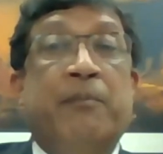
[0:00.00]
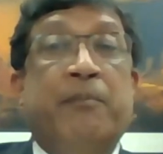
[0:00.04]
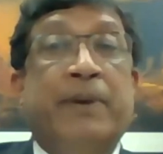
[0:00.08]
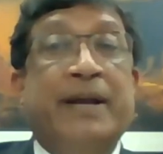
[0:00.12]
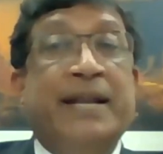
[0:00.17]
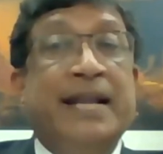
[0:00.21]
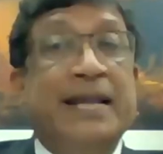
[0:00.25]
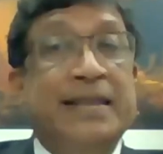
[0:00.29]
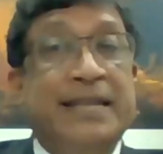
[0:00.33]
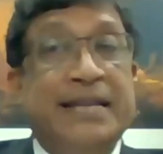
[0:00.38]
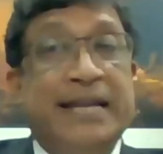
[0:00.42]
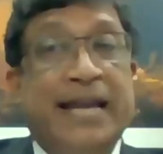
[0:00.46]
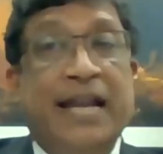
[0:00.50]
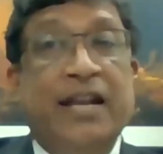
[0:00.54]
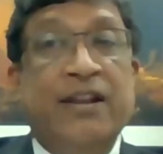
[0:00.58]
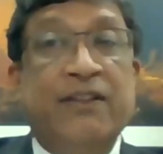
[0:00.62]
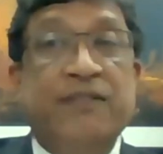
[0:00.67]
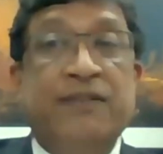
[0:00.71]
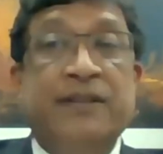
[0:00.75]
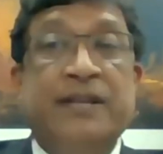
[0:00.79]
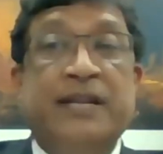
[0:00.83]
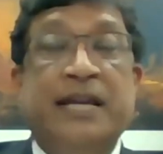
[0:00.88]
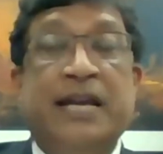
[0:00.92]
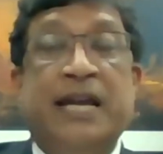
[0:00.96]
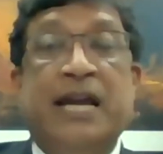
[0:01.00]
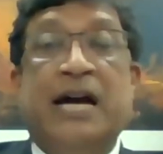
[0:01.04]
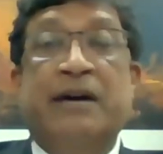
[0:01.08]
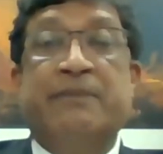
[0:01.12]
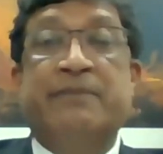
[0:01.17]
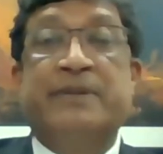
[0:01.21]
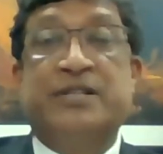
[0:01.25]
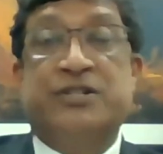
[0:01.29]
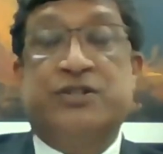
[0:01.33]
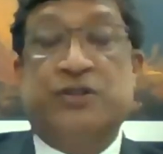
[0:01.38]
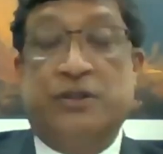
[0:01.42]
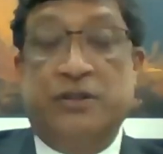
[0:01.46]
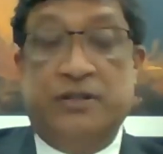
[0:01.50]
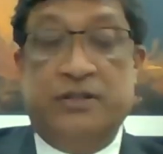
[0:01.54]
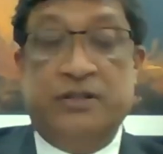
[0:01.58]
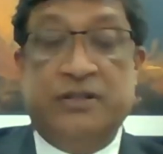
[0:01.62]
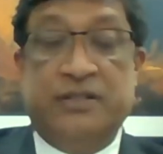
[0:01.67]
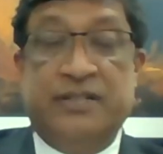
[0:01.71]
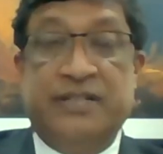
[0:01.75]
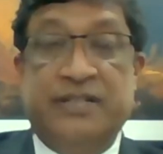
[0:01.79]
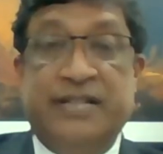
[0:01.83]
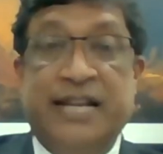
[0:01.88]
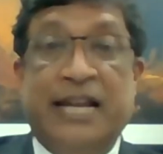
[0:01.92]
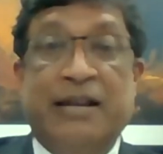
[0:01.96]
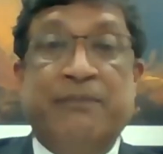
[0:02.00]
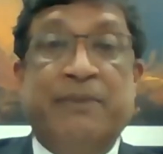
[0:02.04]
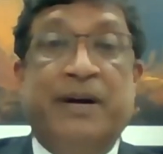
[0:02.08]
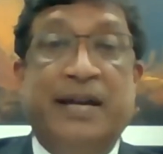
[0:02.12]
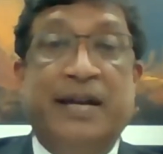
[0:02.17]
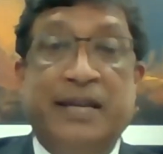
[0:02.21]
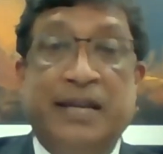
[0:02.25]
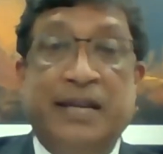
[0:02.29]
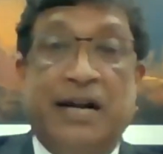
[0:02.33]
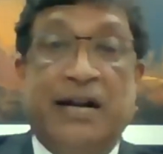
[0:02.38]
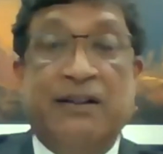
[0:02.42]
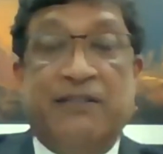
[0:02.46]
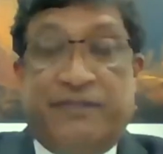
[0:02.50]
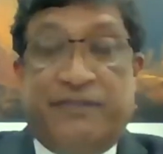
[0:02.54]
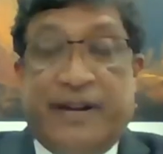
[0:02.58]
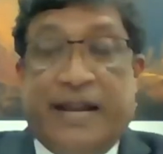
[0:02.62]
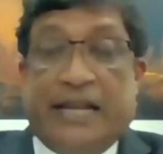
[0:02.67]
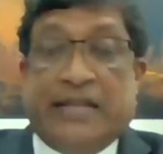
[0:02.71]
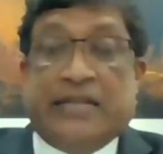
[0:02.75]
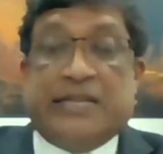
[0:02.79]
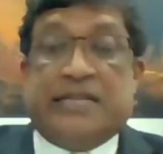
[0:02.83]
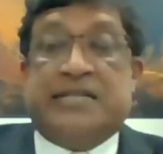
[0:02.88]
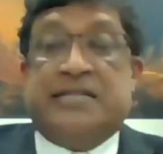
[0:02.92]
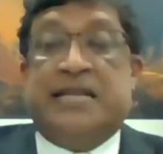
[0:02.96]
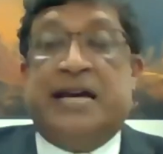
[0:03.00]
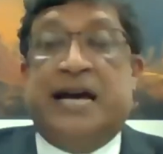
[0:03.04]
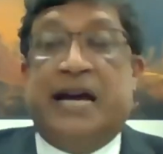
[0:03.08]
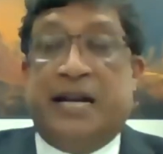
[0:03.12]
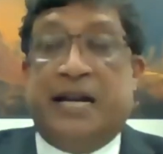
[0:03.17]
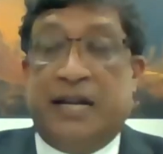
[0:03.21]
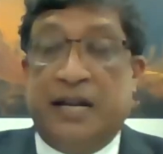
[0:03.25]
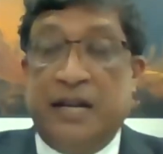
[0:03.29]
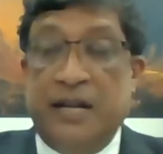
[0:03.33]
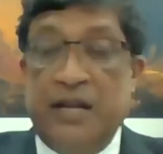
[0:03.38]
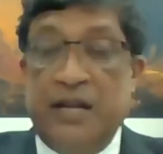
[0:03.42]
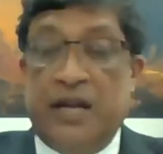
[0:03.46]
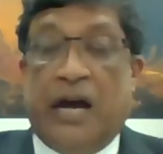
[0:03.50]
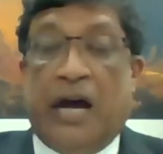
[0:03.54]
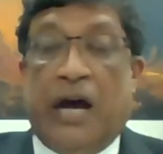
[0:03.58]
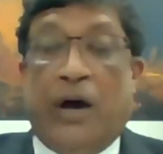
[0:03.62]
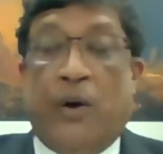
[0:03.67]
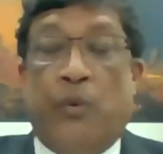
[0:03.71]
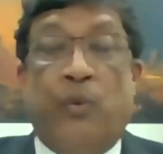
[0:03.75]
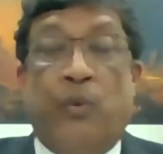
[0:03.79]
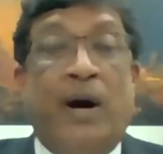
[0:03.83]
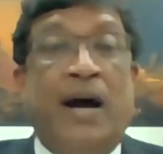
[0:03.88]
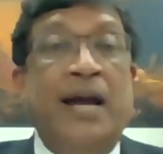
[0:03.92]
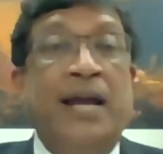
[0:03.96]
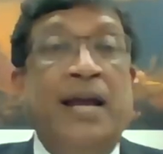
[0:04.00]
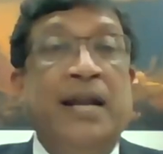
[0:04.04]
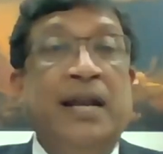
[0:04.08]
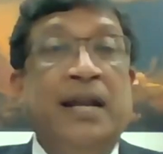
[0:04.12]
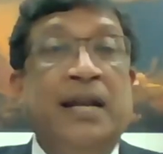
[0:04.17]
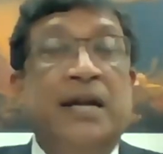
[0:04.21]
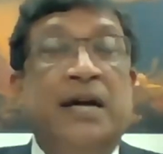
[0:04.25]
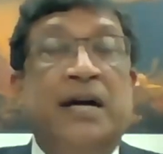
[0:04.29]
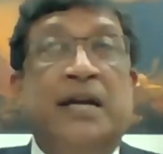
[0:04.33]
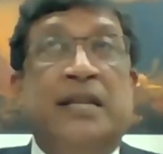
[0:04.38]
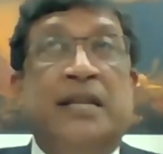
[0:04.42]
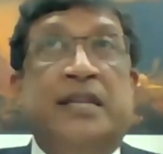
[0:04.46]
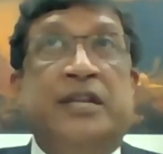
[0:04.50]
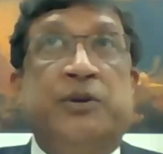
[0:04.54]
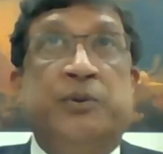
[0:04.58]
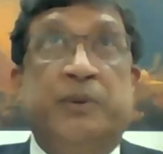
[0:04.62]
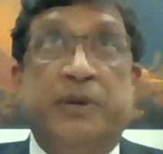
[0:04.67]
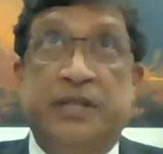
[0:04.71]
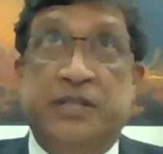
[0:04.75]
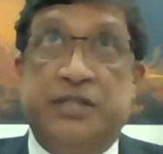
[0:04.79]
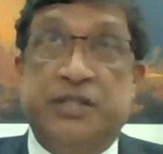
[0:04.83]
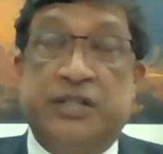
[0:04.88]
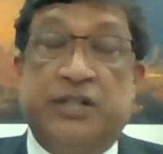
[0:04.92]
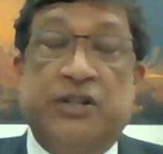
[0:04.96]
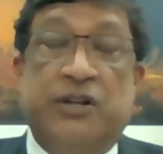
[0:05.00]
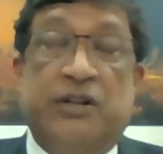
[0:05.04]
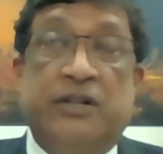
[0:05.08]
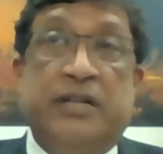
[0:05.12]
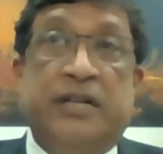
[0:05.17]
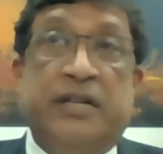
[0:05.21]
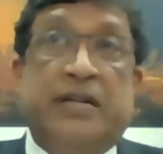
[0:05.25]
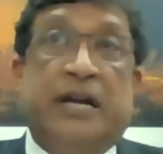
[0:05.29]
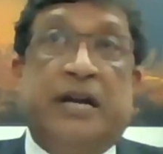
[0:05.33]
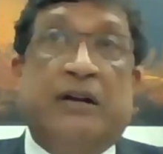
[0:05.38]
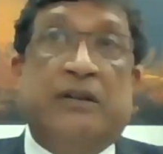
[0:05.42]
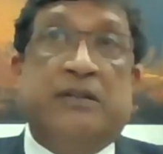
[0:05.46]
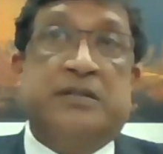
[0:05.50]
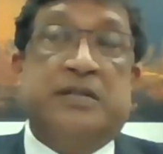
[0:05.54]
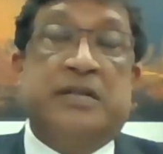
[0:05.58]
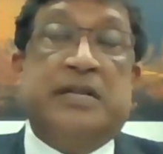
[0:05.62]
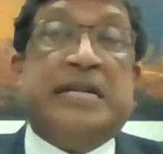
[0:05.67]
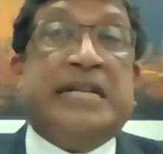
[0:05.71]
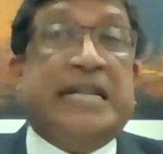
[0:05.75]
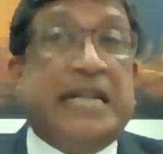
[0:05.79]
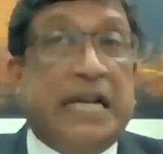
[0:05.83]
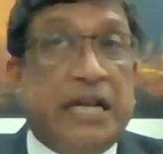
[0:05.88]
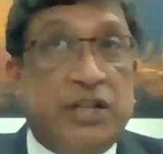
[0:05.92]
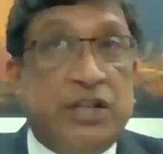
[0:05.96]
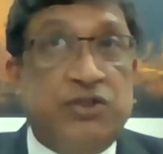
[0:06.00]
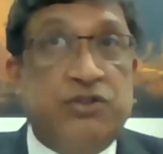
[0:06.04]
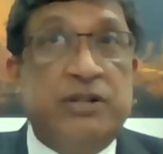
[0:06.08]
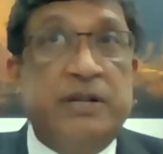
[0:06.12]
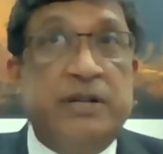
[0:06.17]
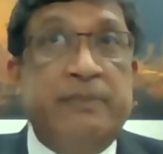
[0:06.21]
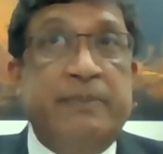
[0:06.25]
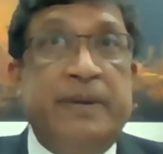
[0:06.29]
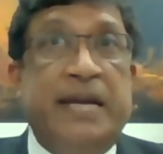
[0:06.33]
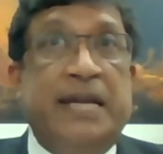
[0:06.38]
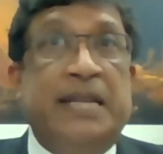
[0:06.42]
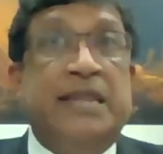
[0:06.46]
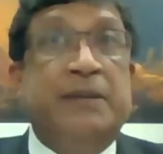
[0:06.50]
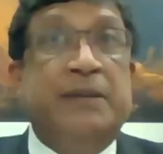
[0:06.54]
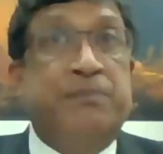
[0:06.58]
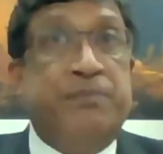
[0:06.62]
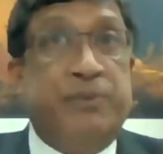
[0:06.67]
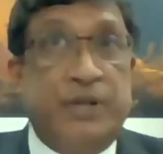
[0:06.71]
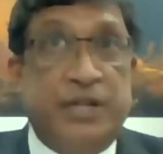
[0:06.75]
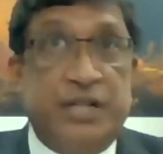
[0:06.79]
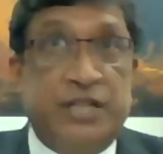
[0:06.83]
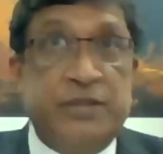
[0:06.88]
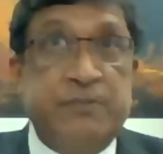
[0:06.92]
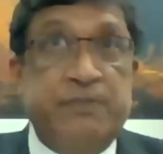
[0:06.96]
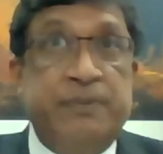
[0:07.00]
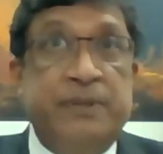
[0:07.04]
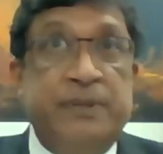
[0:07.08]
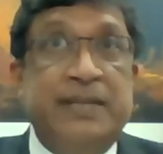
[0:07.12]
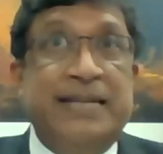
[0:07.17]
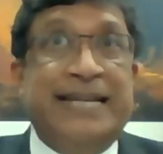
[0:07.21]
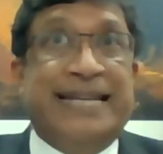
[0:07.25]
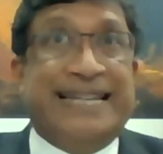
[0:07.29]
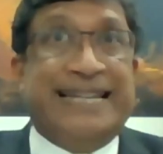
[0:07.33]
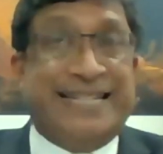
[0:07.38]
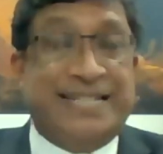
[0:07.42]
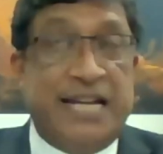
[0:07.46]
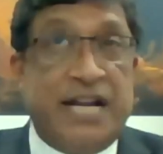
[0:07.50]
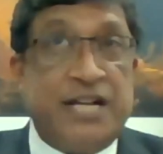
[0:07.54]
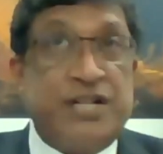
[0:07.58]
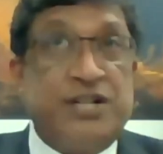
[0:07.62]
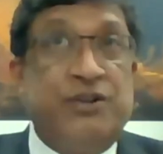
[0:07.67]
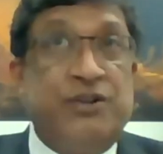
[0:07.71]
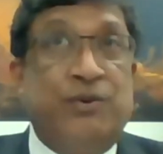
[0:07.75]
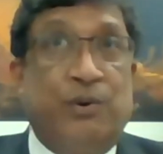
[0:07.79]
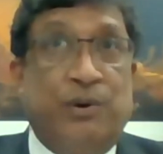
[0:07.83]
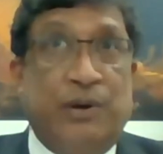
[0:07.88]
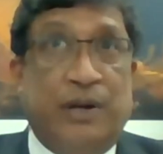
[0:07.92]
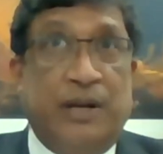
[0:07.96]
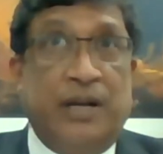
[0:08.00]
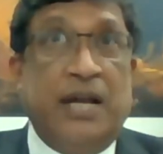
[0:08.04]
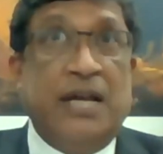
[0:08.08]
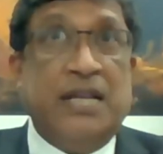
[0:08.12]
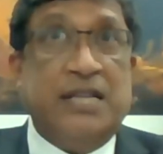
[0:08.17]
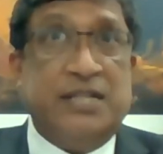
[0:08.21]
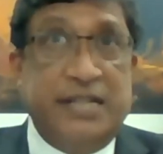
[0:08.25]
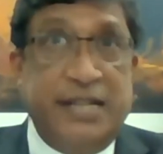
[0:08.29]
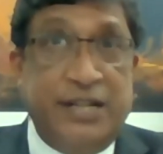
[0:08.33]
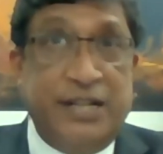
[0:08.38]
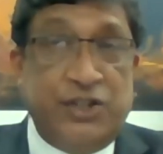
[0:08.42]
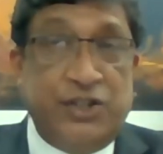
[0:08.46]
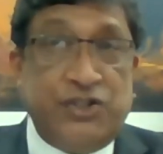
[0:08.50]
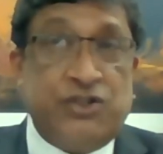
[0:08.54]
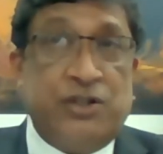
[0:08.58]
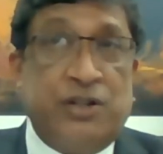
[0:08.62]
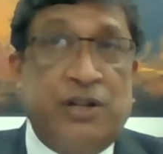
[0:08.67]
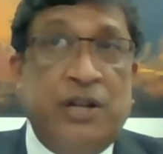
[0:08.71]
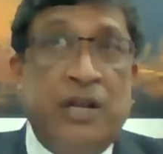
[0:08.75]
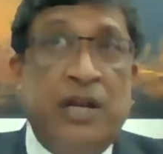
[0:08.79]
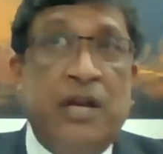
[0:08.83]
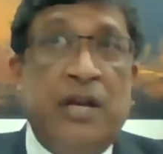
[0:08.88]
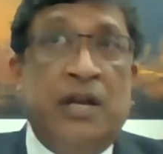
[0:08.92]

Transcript: but at the end of the day, I must also tell my young friends that uh, while uh, the UN Security Council does remain the principal international organization